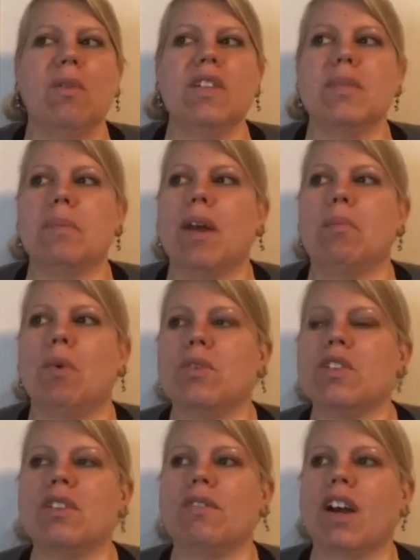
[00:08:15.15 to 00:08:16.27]
we spent
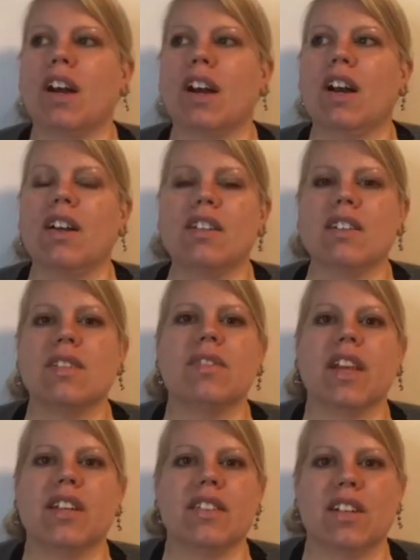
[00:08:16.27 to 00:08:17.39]
most of our
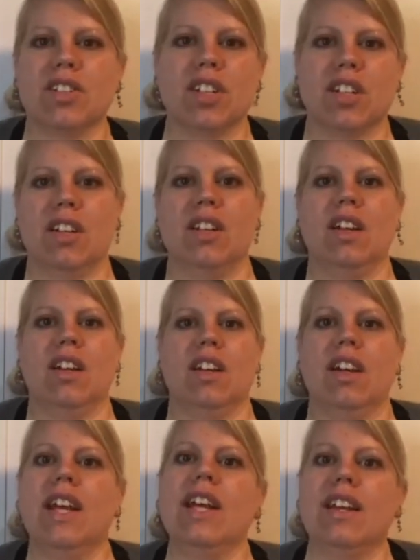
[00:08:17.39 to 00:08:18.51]
civilization
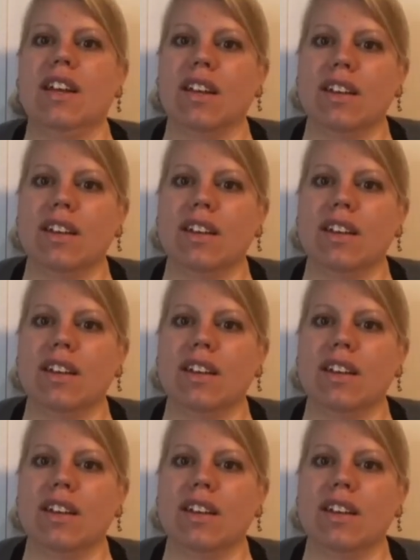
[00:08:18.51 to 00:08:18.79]
in.